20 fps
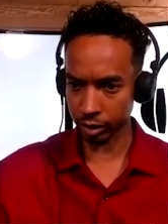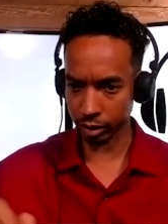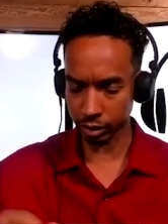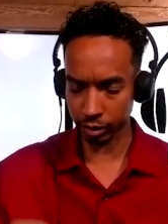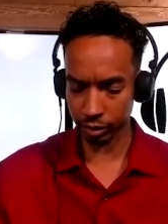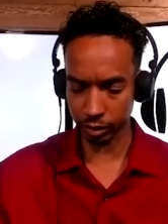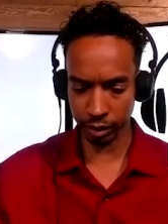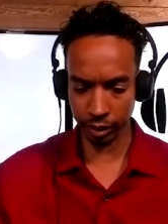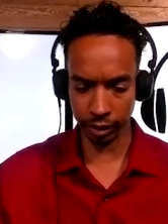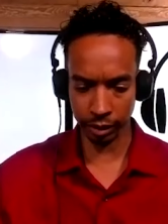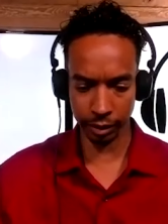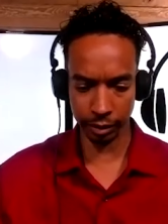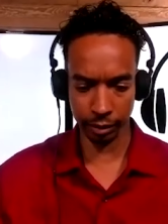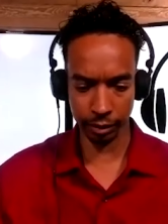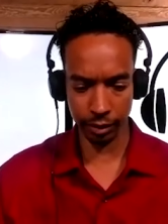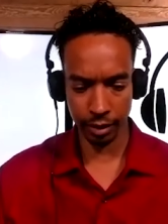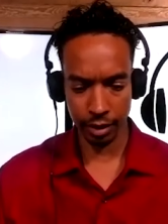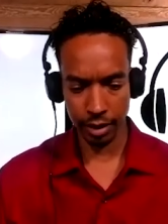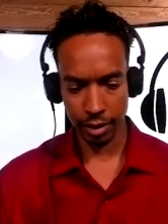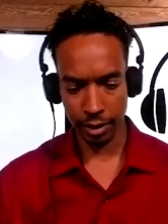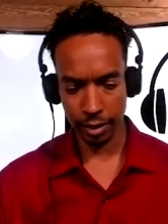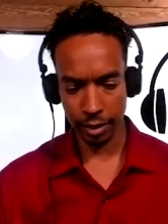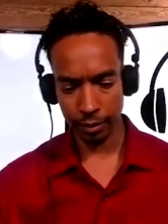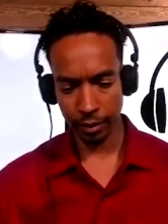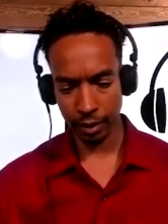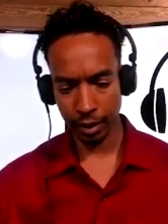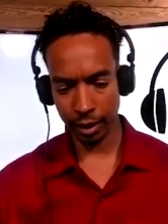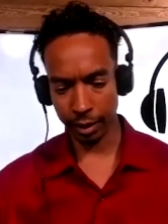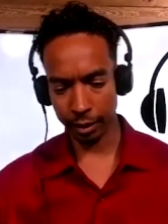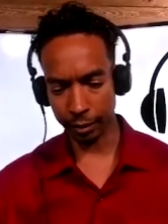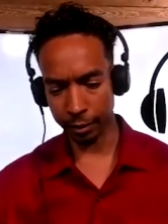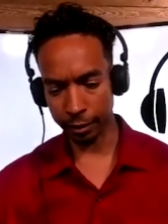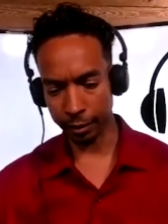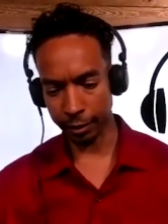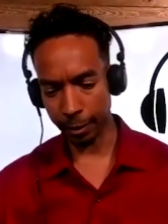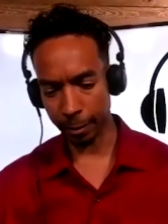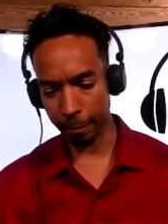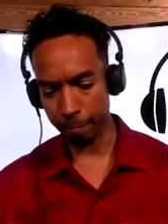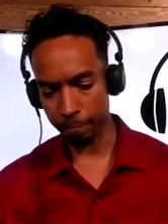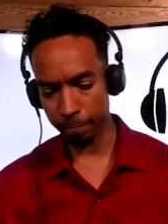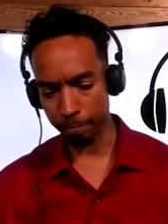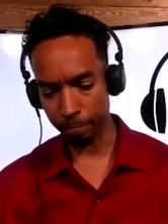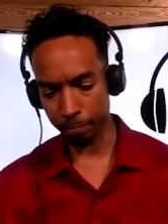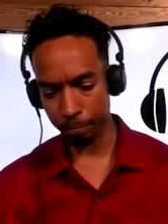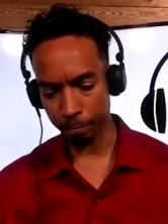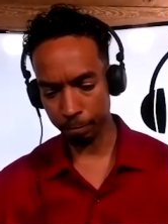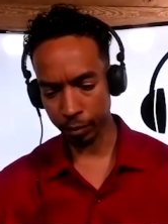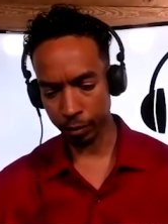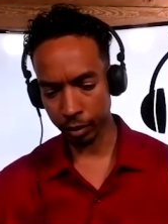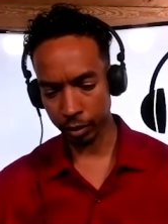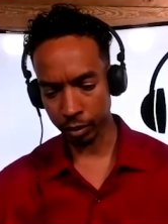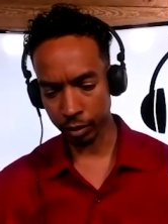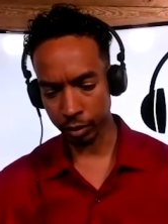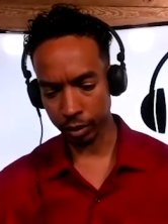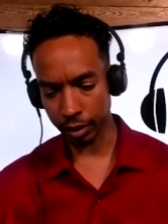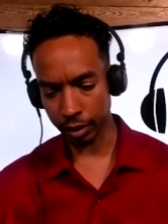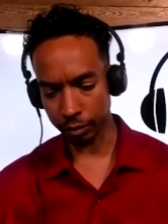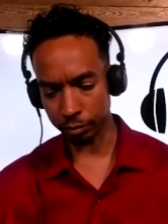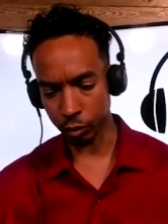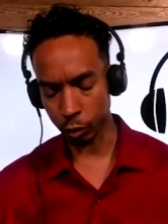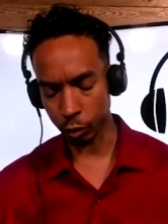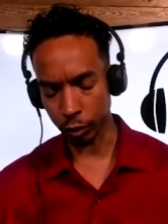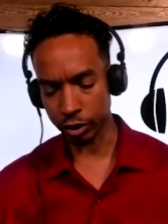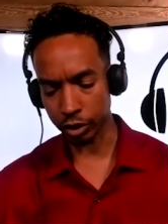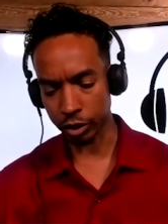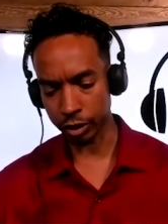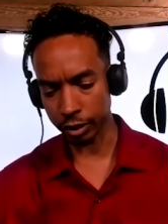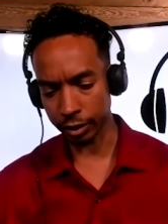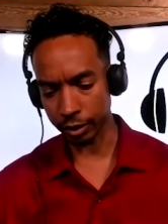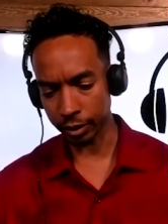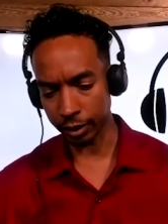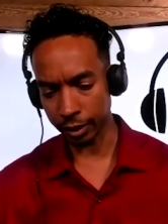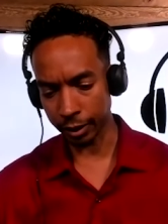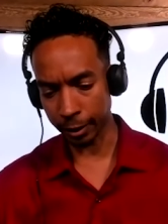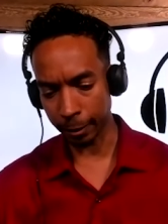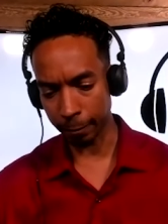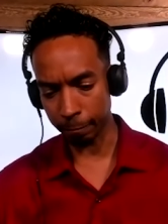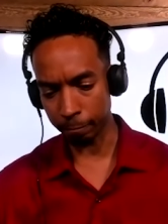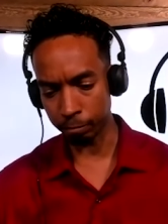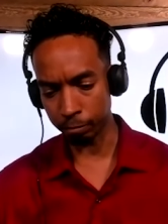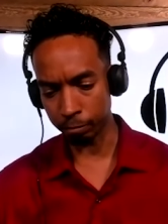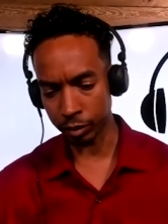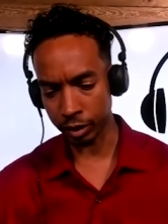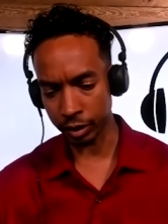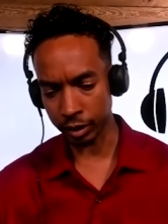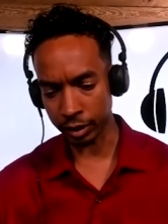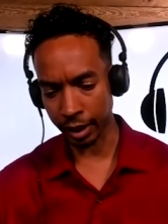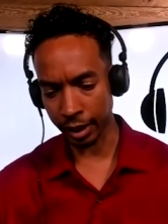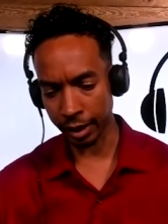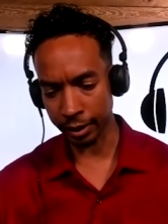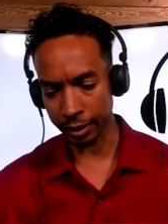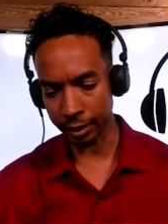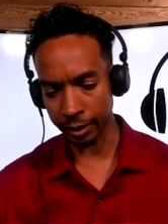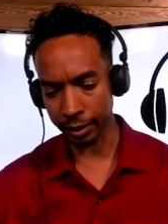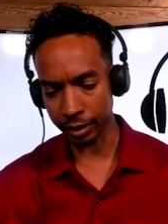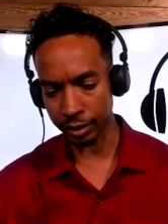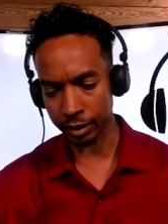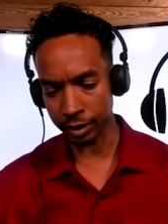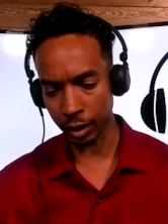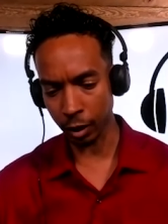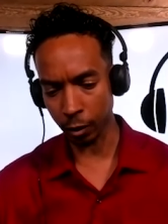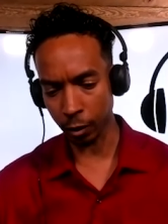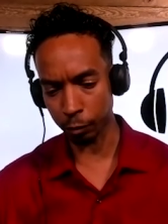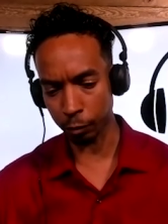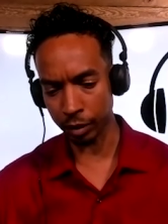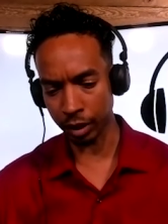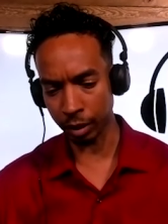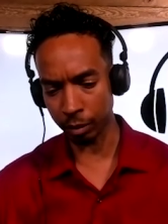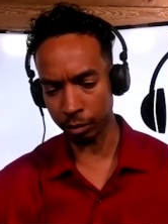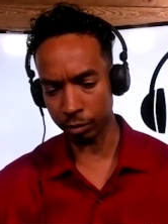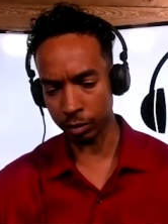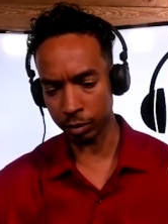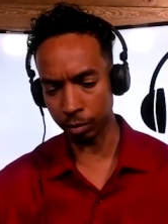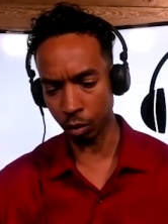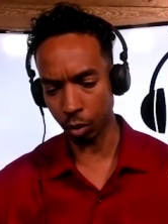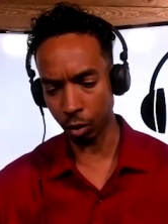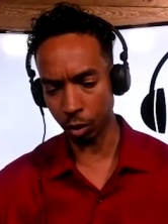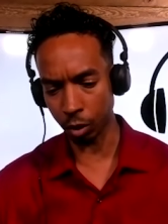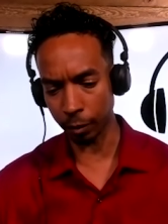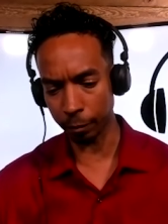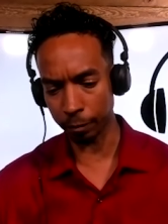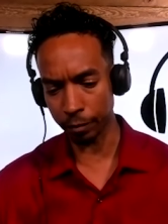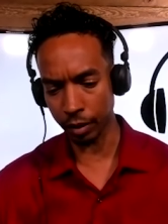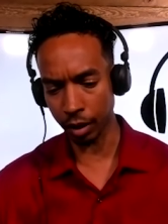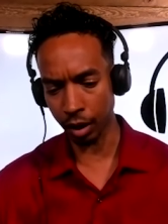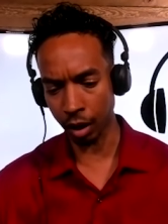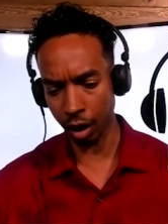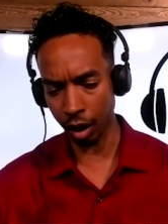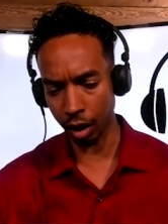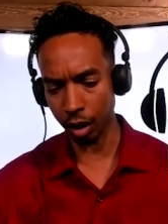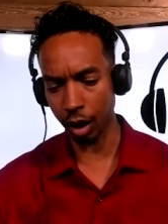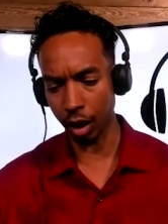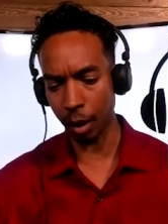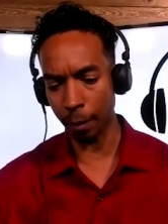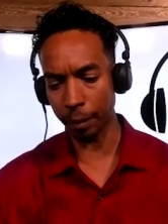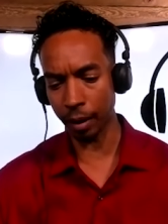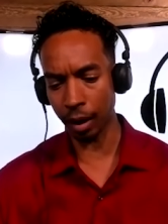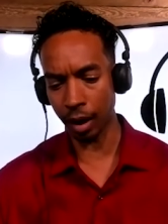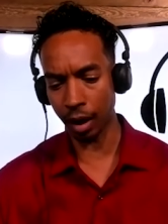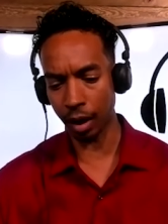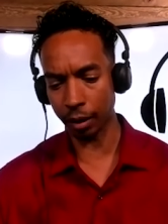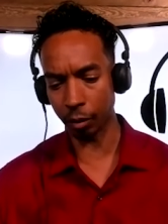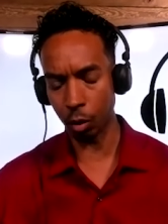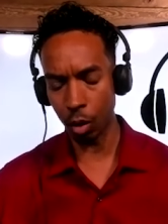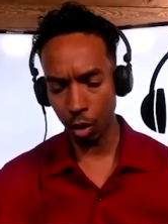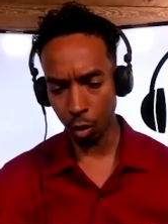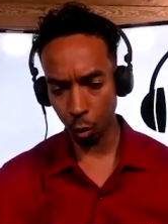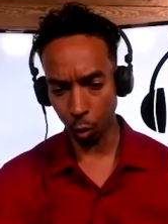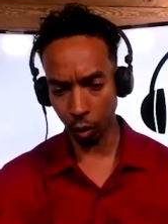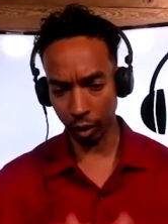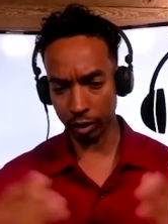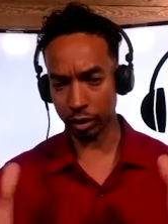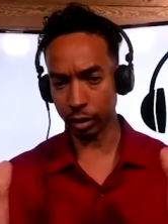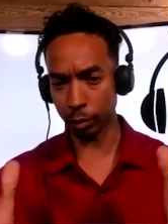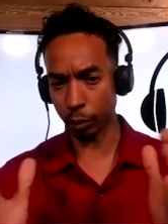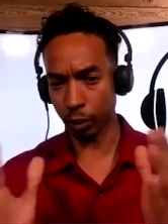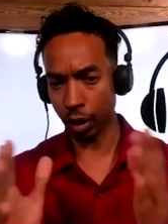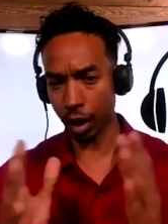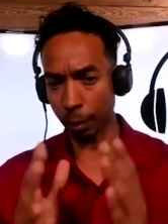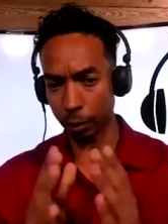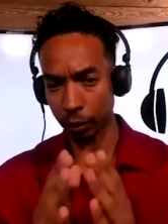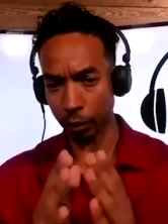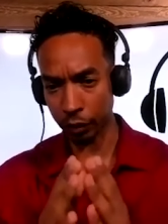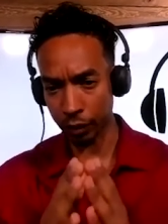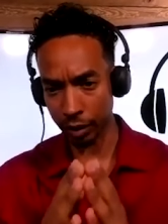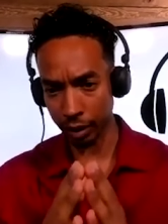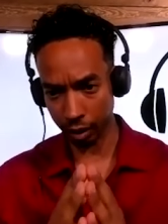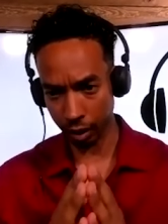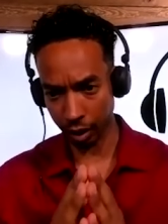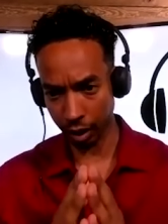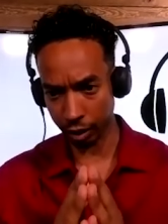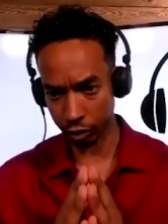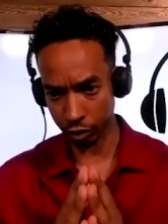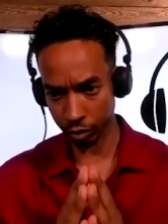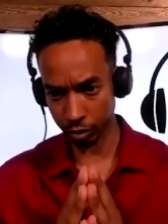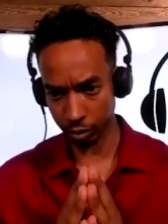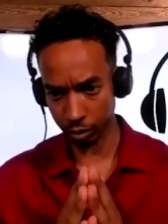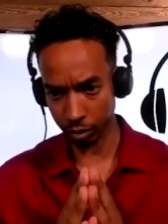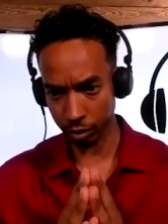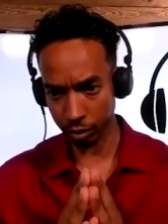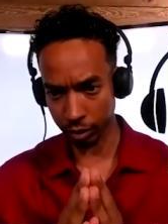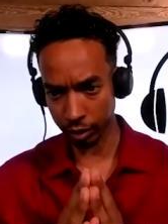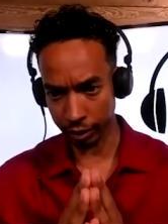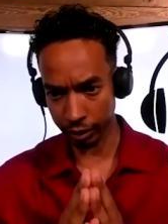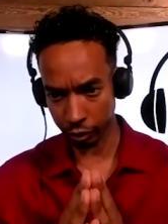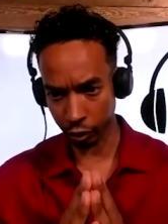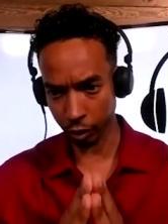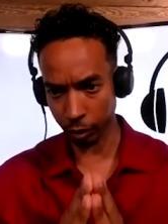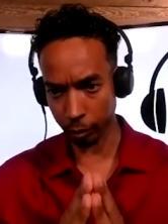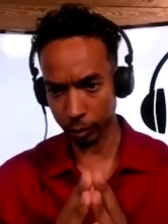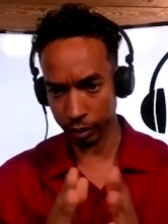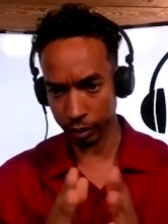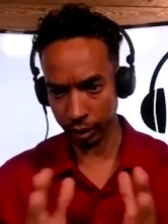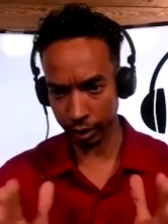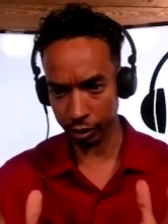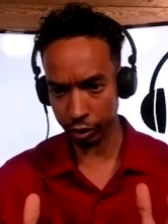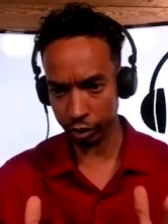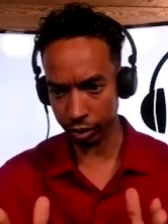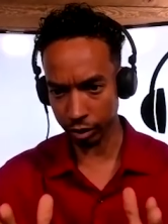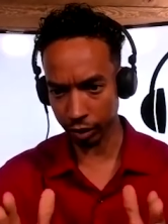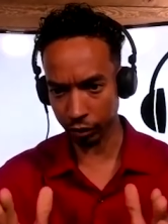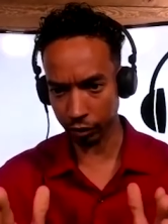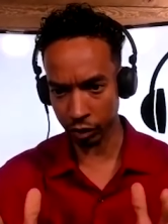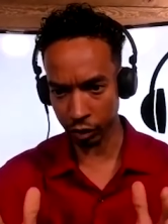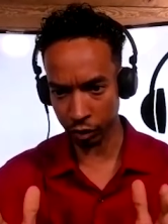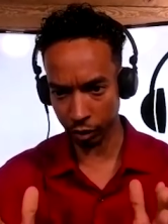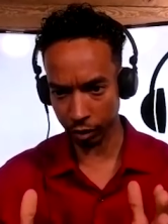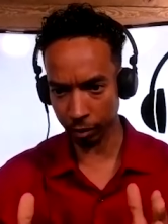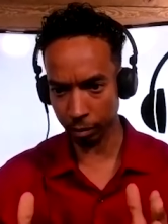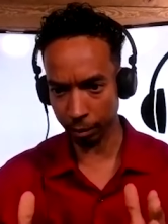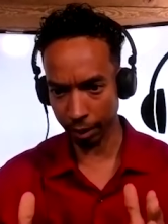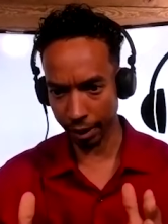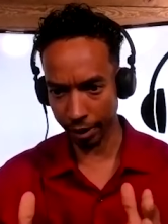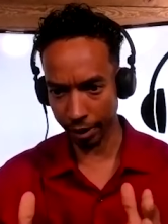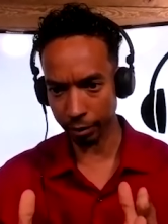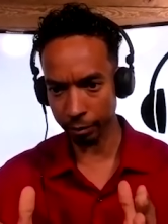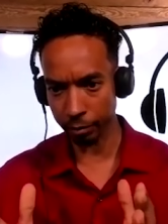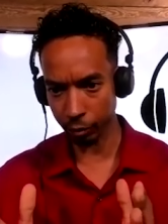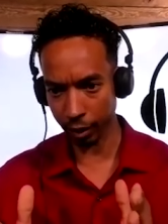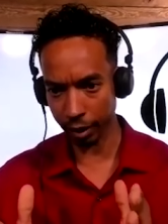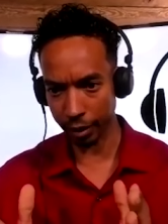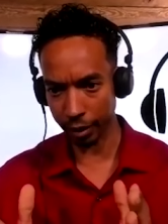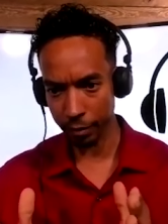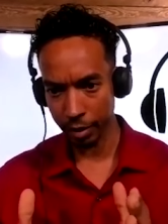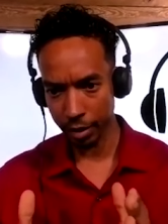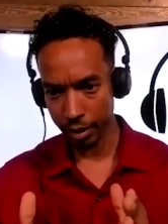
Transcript: and and and um, and Christian uh, society itself becomes more hung up on what is the proper theological interpretation of a certain matter, right?